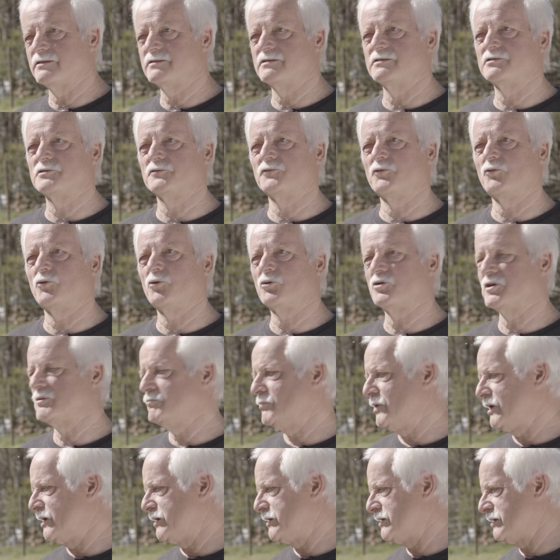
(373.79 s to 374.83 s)
is a 40
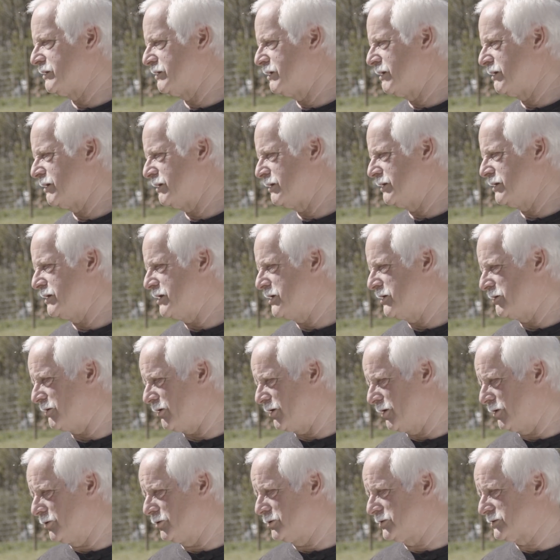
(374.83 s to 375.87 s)
million year
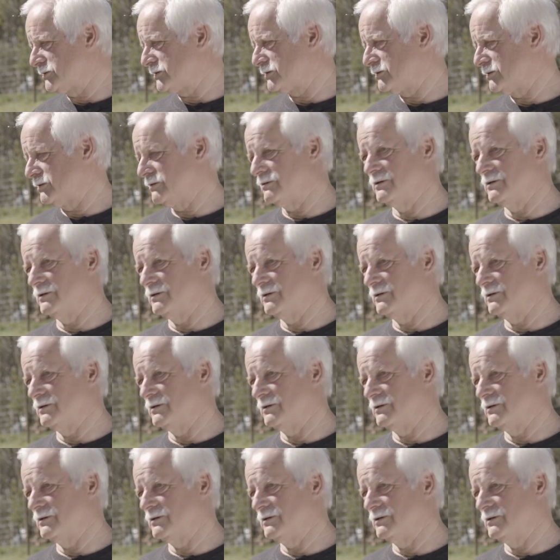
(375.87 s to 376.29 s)
old